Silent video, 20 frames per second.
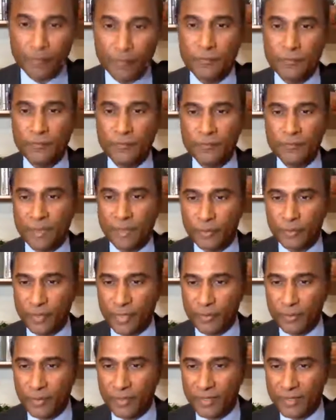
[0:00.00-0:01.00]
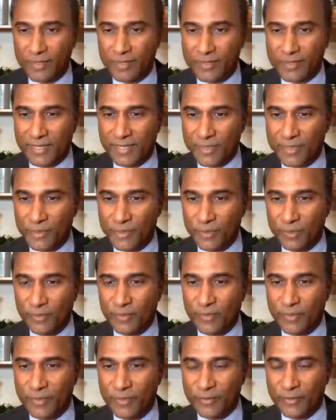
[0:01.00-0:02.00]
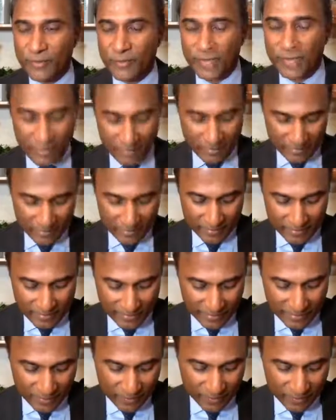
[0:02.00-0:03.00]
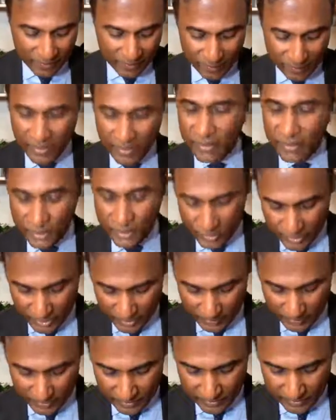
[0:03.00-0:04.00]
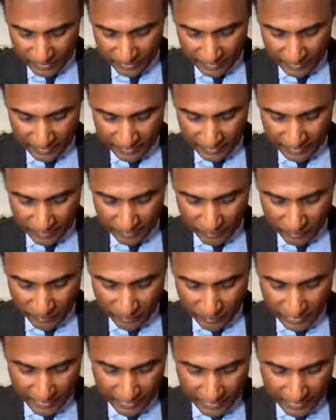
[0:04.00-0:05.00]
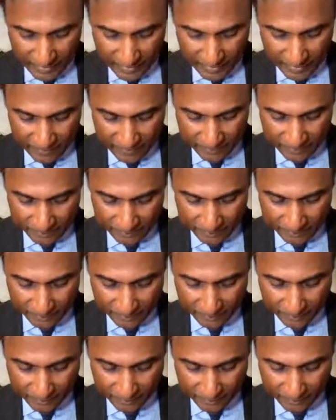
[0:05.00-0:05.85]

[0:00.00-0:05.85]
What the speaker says: Yep, I'm a red-blooded Texan. We'll fight for right. That's from Periscope. What we got here?